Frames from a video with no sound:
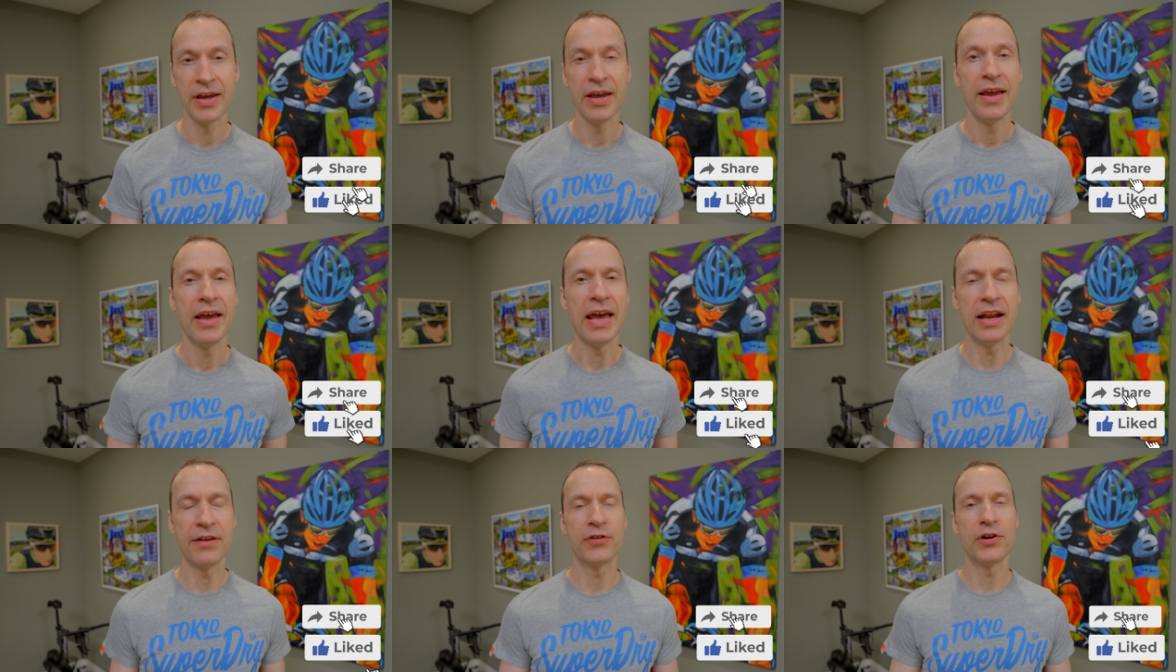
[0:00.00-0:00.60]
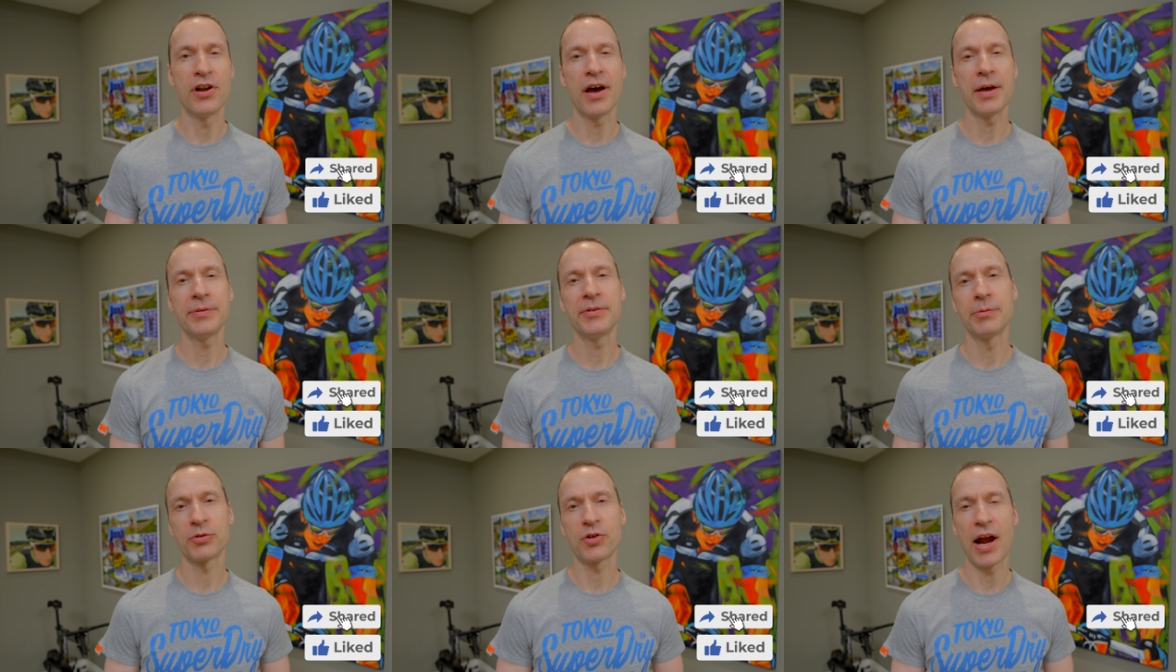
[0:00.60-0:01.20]
And if you're not
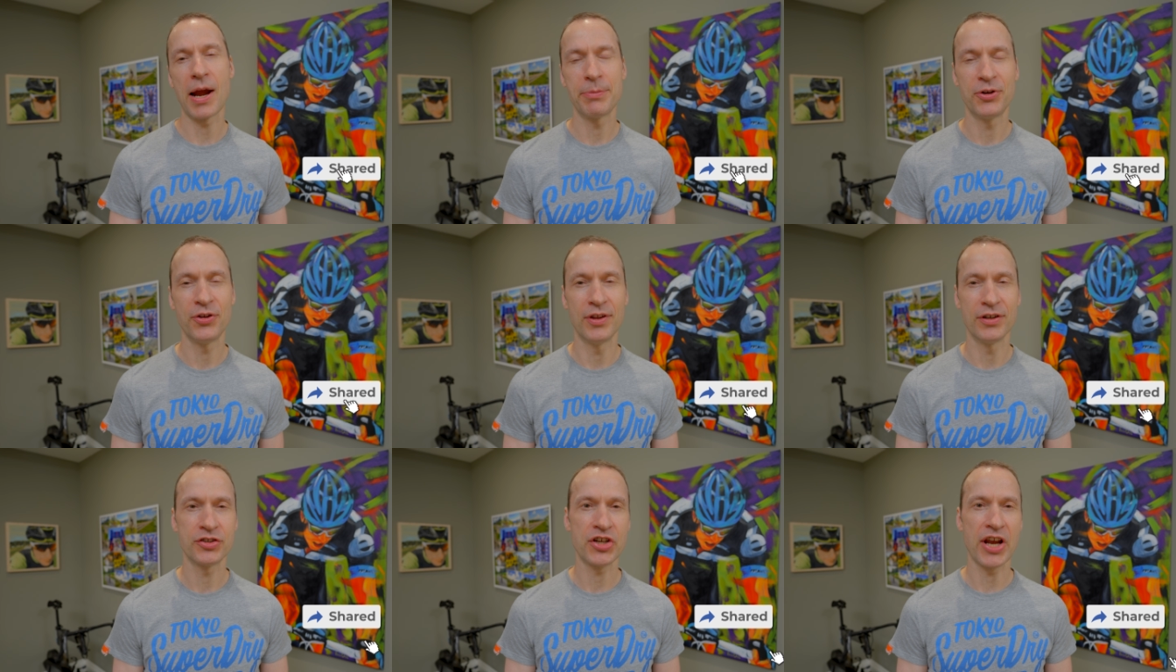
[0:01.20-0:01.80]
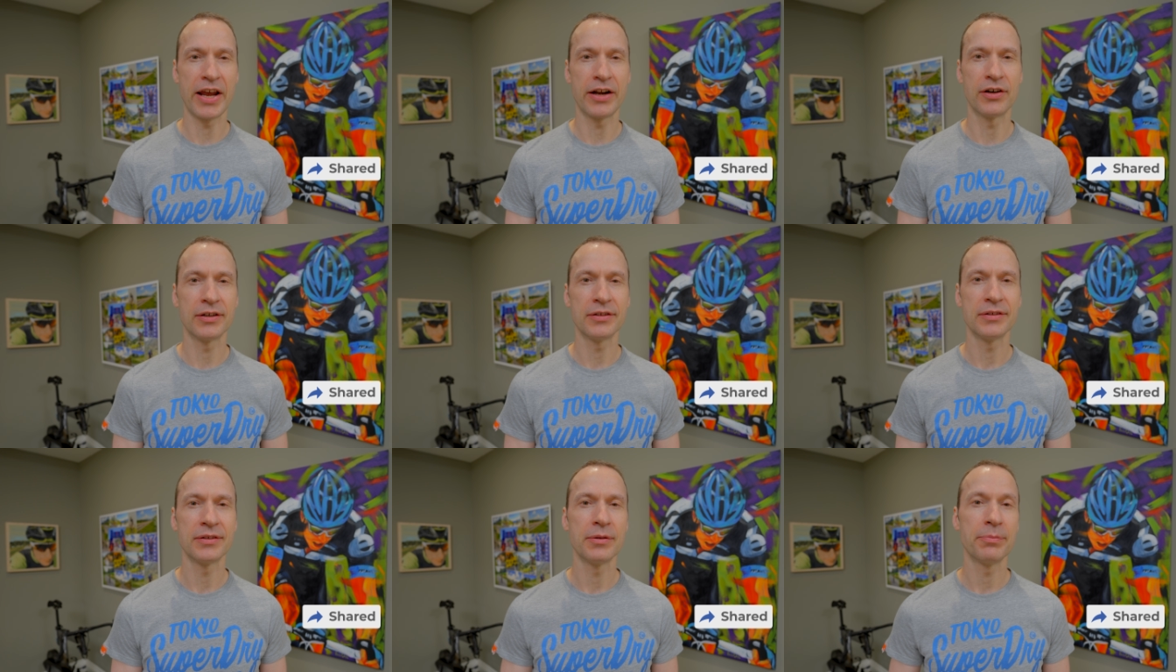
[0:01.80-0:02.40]
subscribed to this
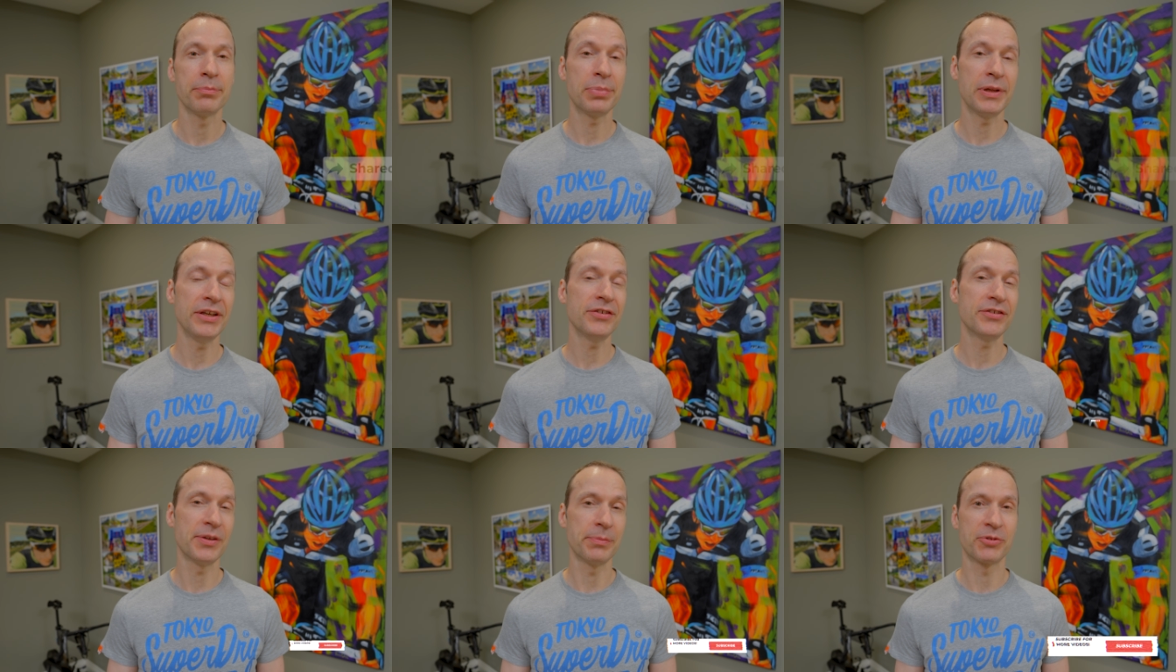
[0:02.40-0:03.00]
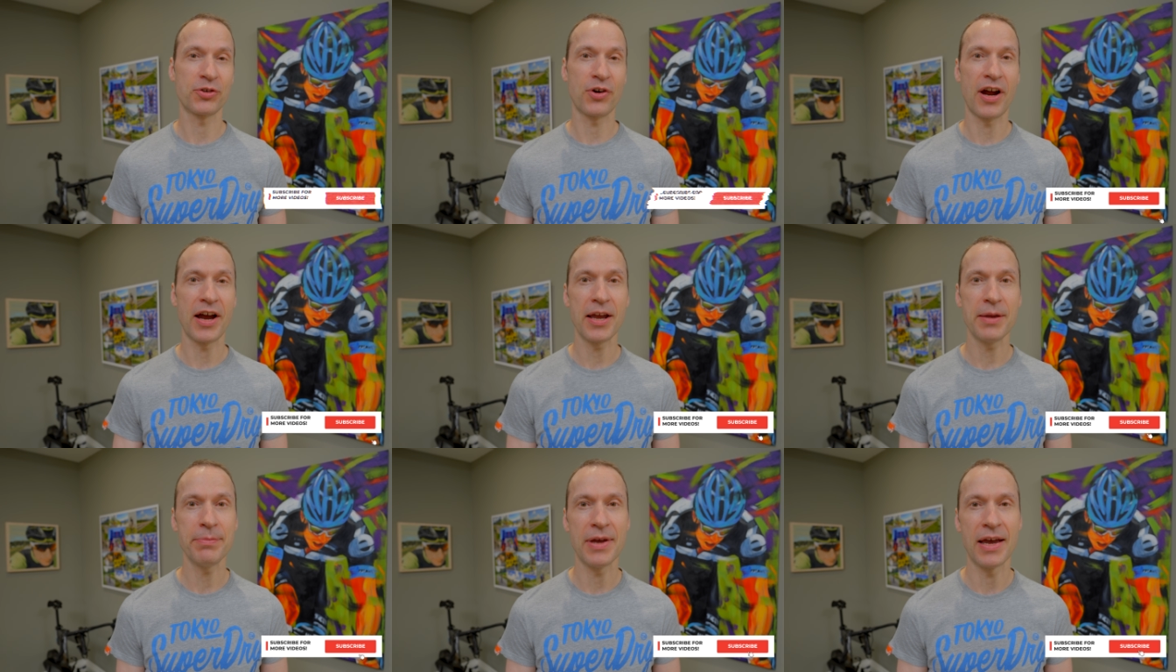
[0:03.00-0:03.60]
channel, please
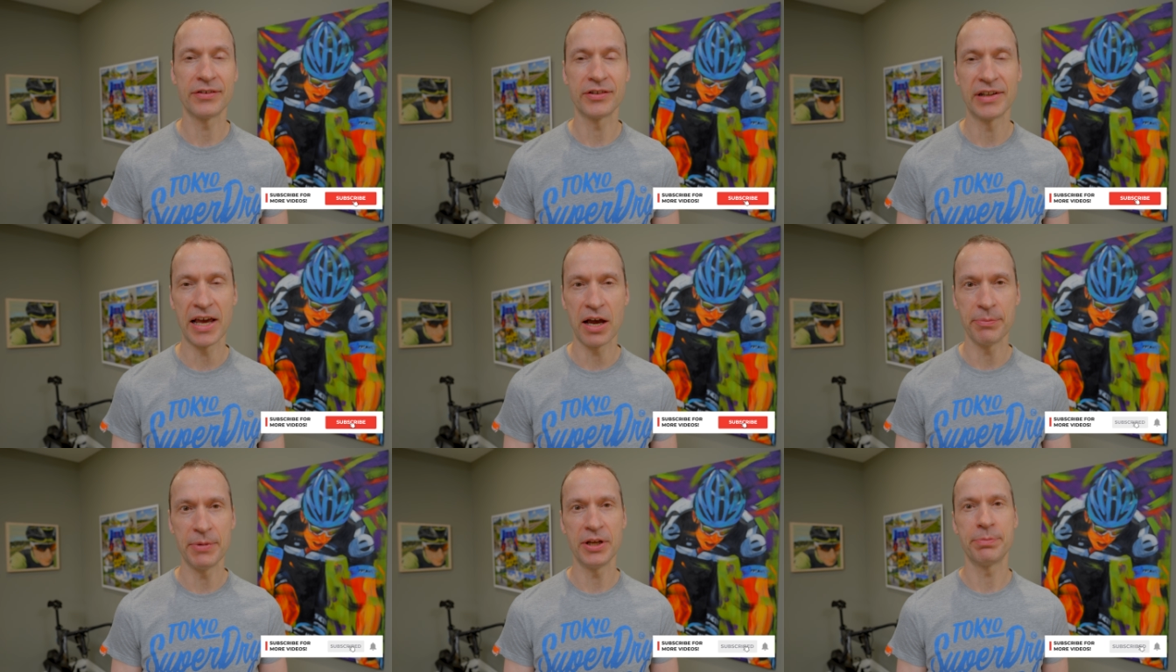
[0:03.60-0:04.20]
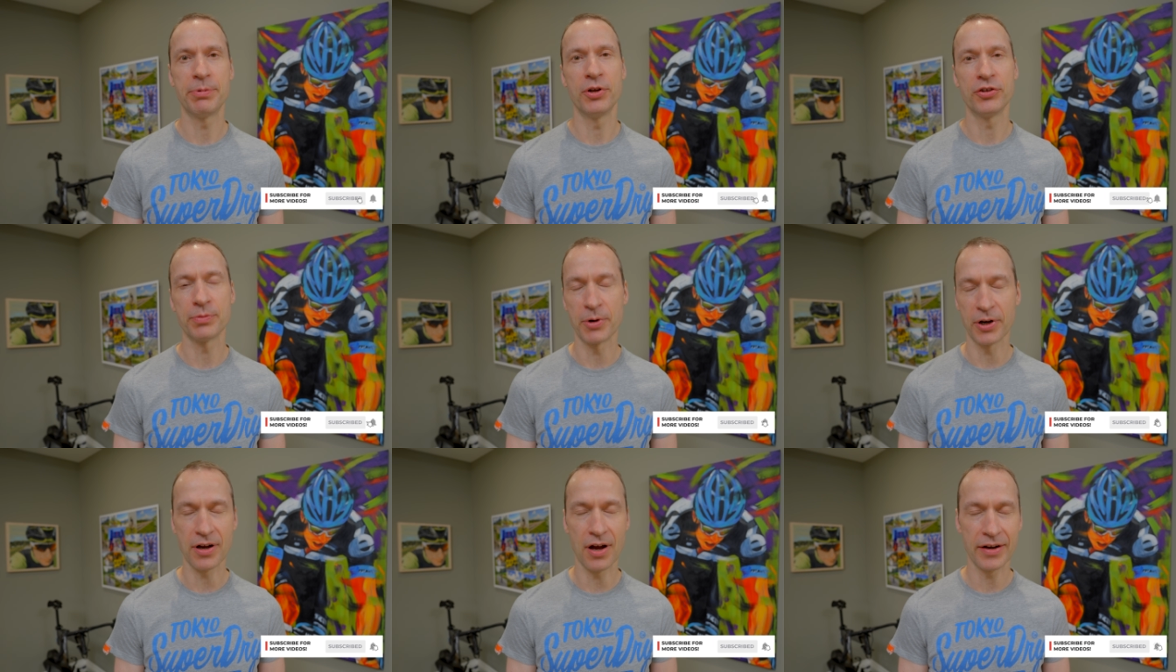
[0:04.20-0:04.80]
subscribe as allow me to produce
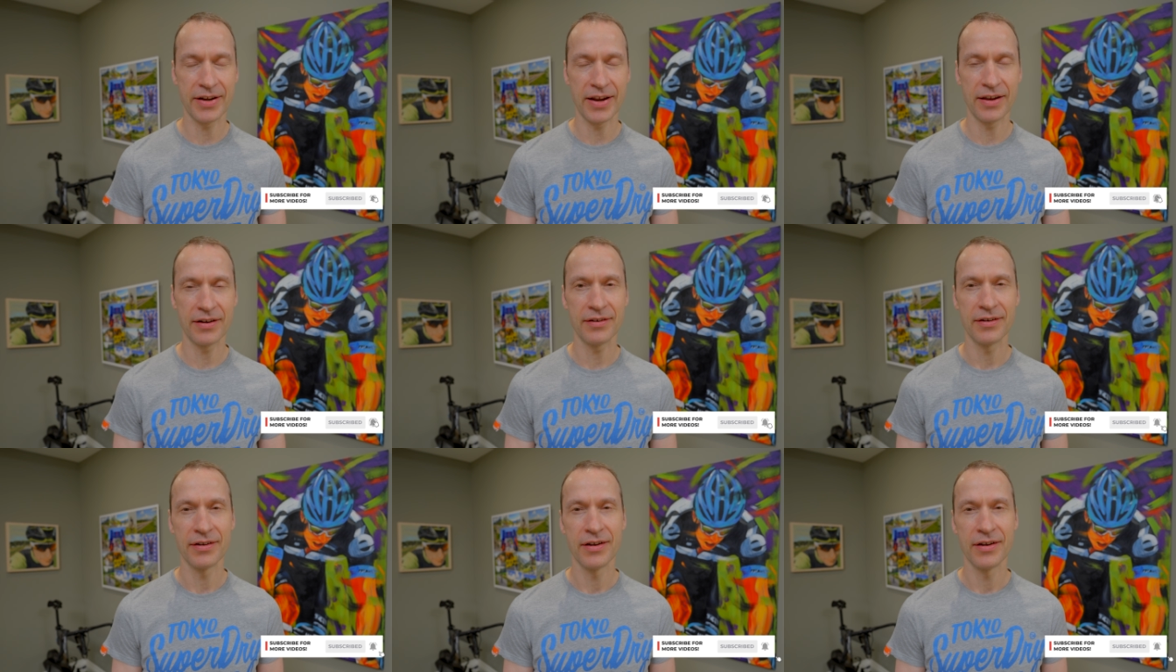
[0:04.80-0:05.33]
more content